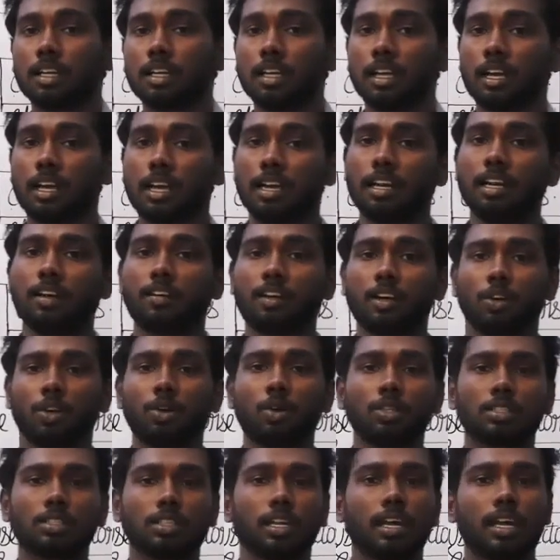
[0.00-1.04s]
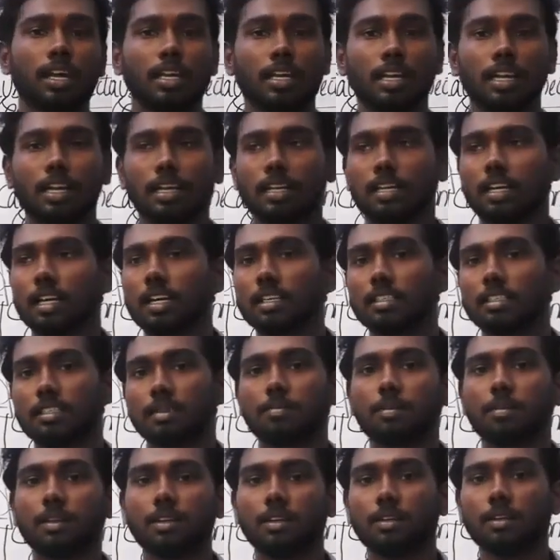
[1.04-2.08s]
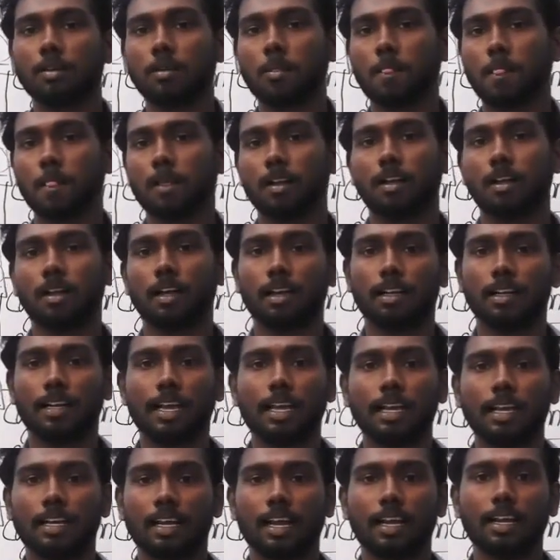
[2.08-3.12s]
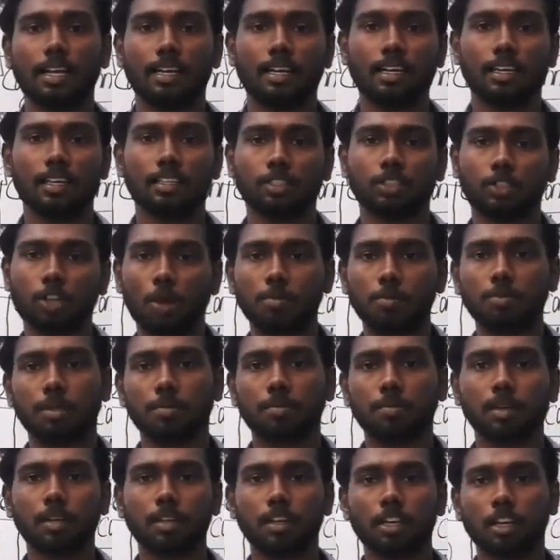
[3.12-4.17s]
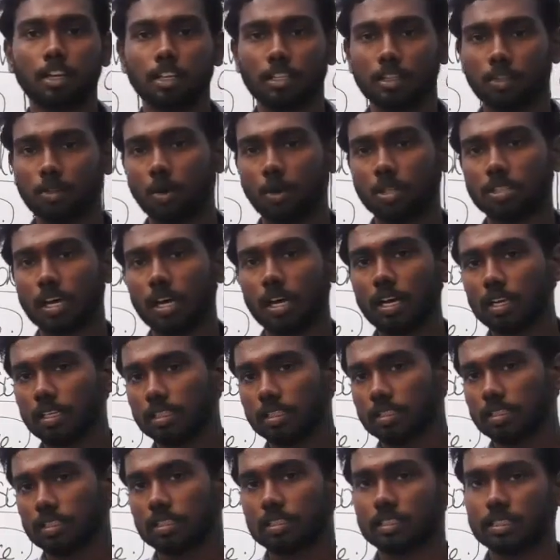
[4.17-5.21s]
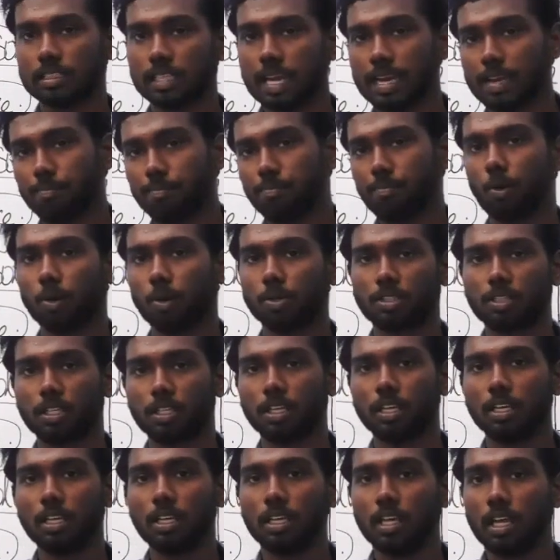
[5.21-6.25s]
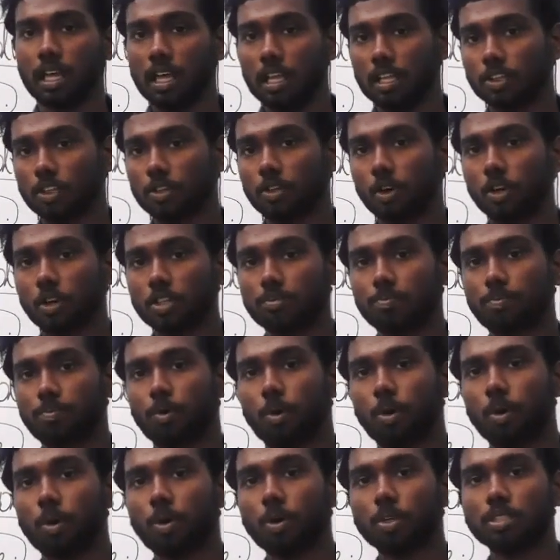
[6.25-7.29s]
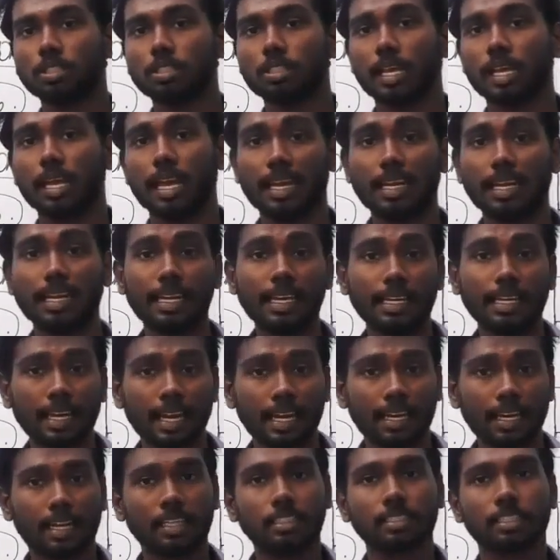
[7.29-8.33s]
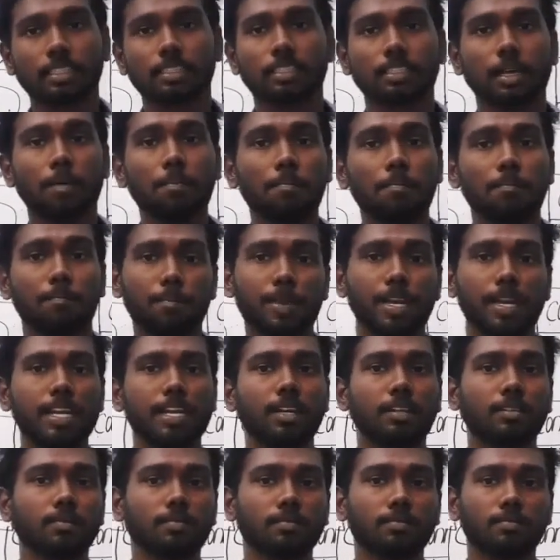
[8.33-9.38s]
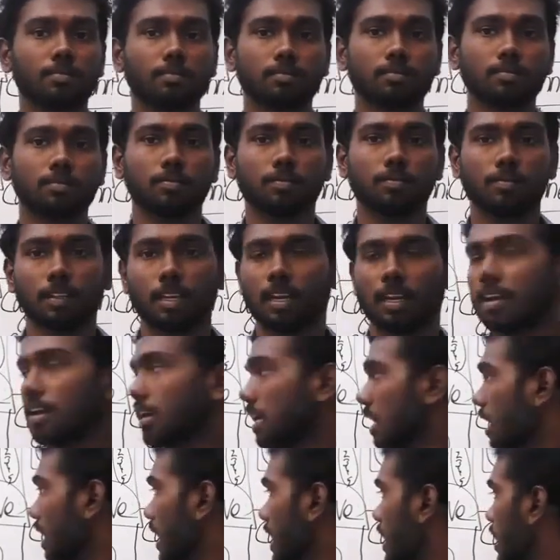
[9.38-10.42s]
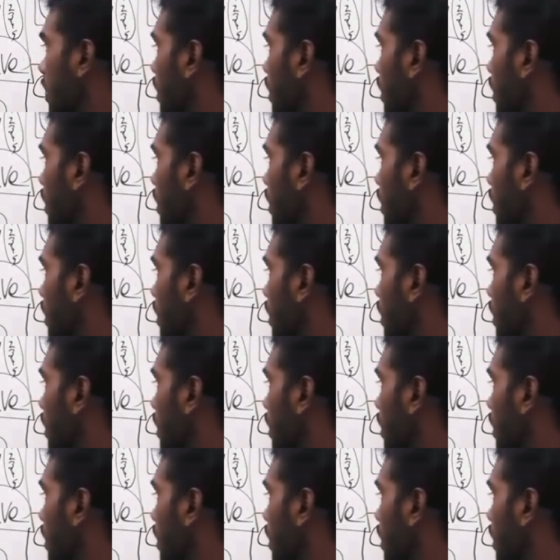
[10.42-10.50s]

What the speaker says: in our roads, like a turn symbol, take right, stop symbol. Those are signposts. Those posts indicate us some meaning. Like